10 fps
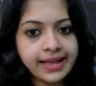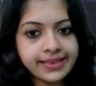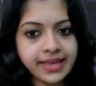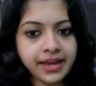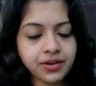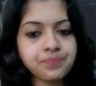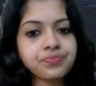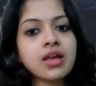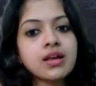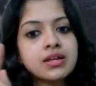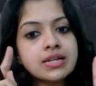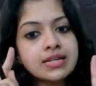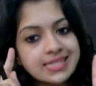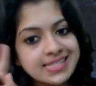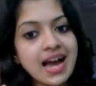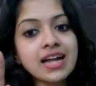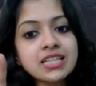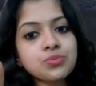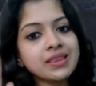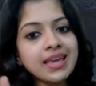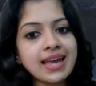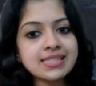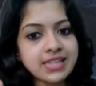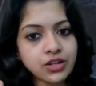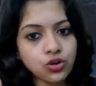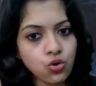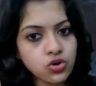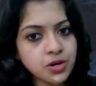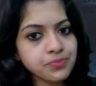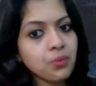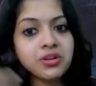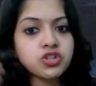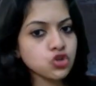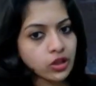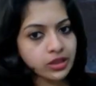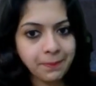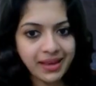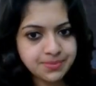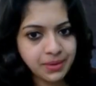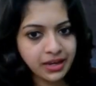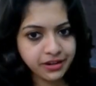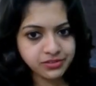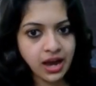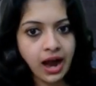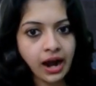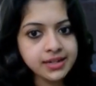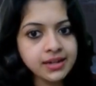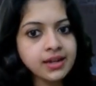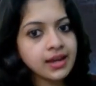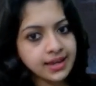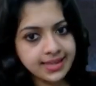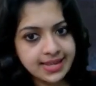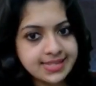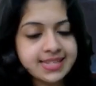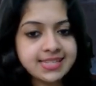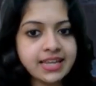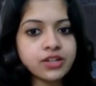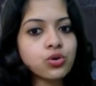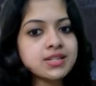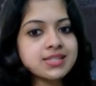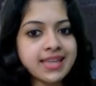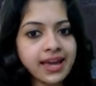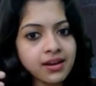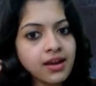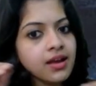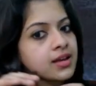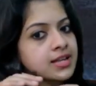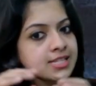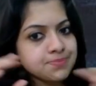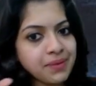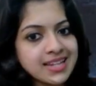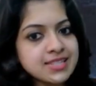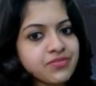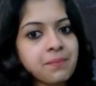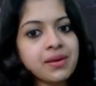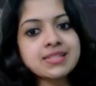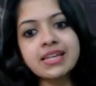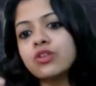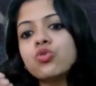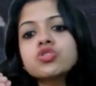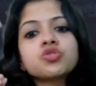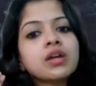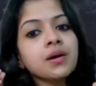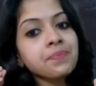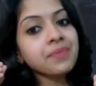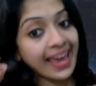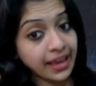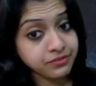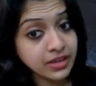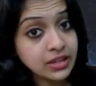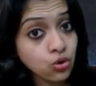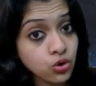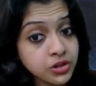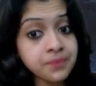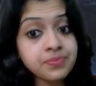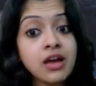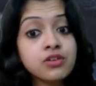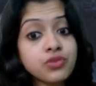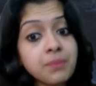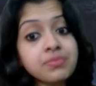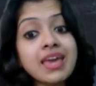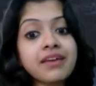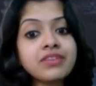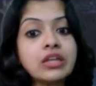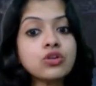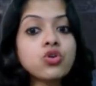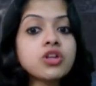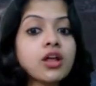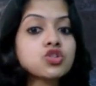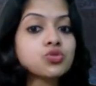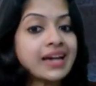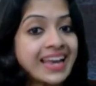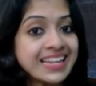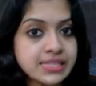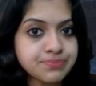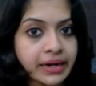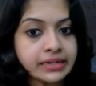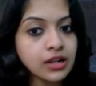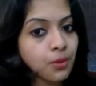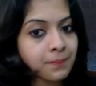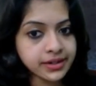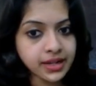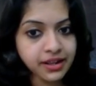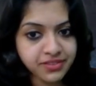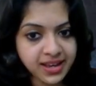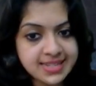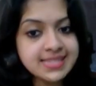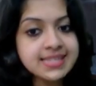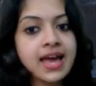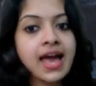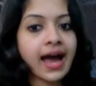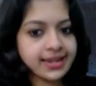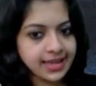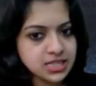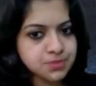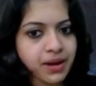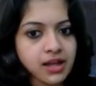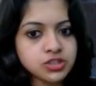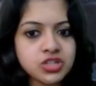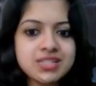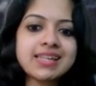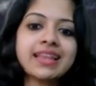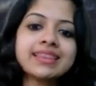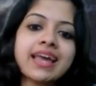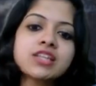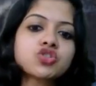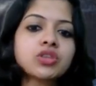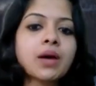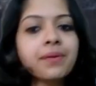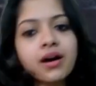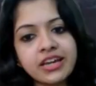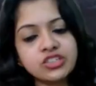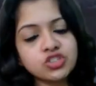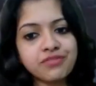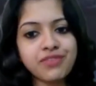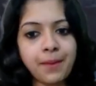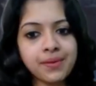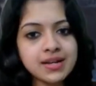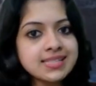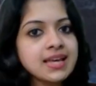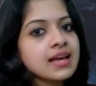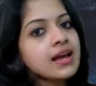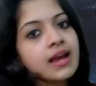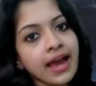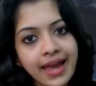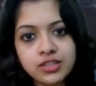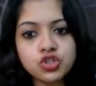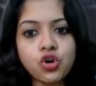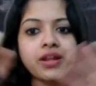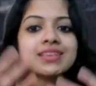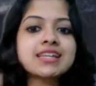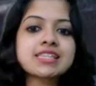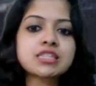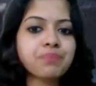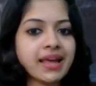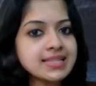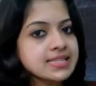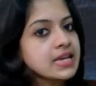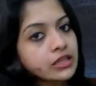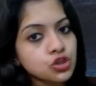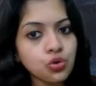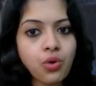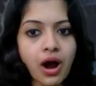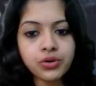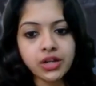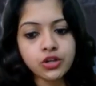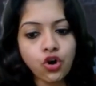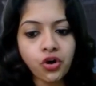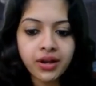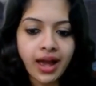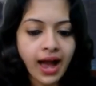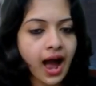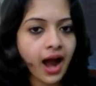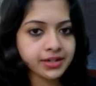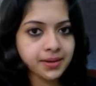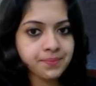there. Starts with the SA node, which is called the pacemaker of the heart. Yes, SA node is there. Spreads from SA node to the AV node, from the AV node to the His bundle or bundle of His and its branches, and then to the Purkinje fibers, ensuring that it spreads throughout your heart.